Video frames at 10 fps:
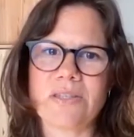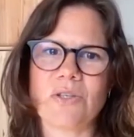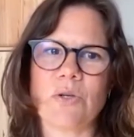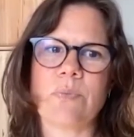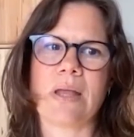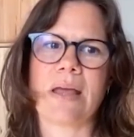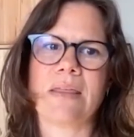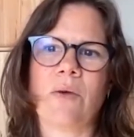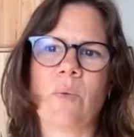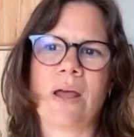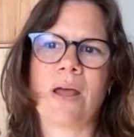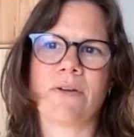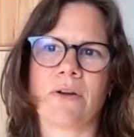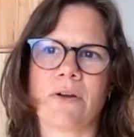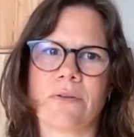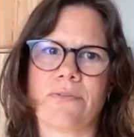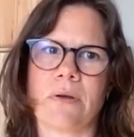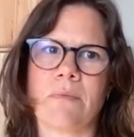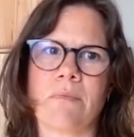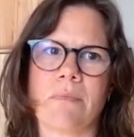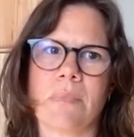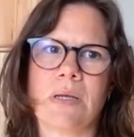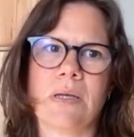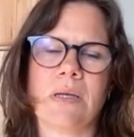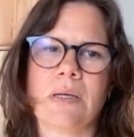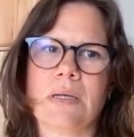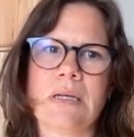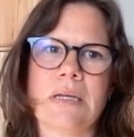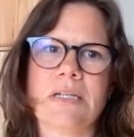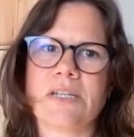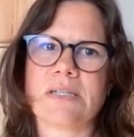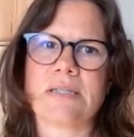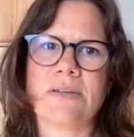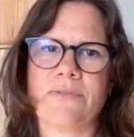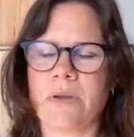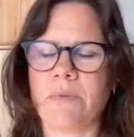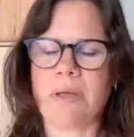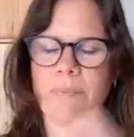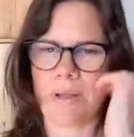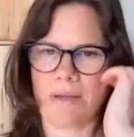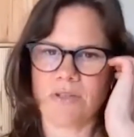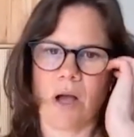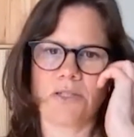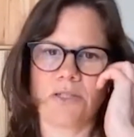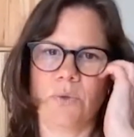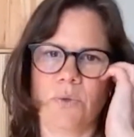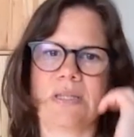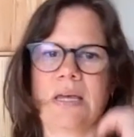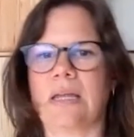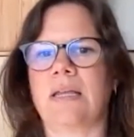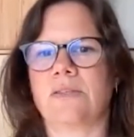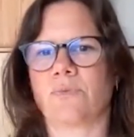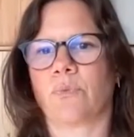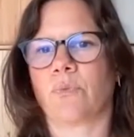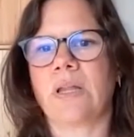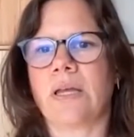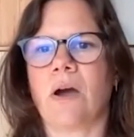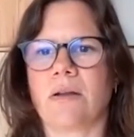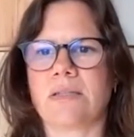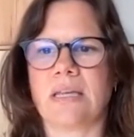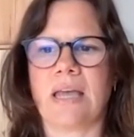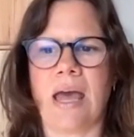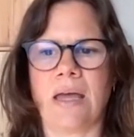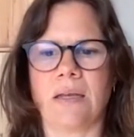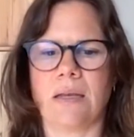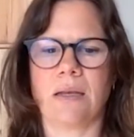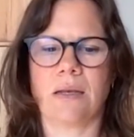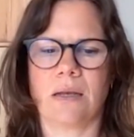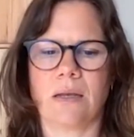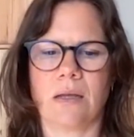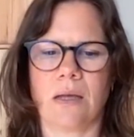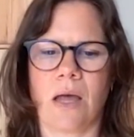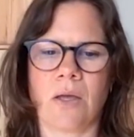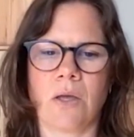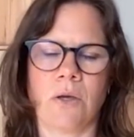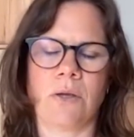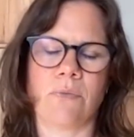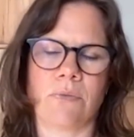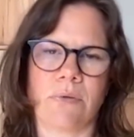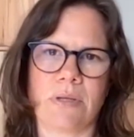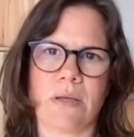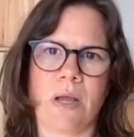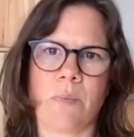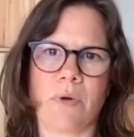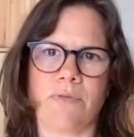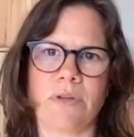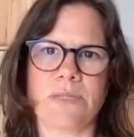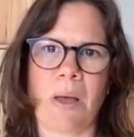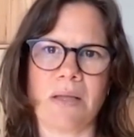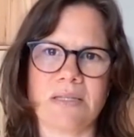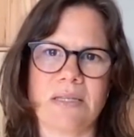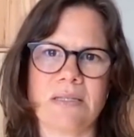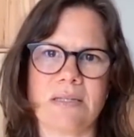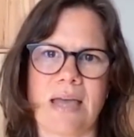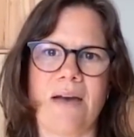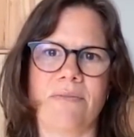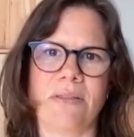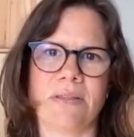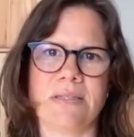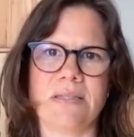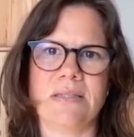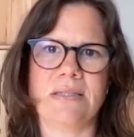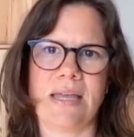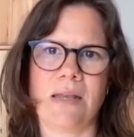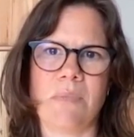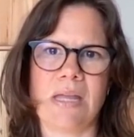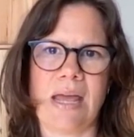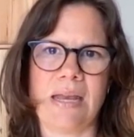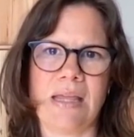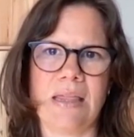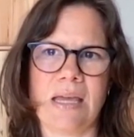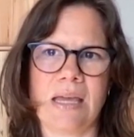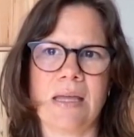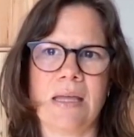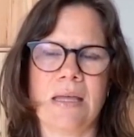to, but I think what I've heard from just different people I've talked to is that it's really hard to get a good re- number of responses to have the data mean anything.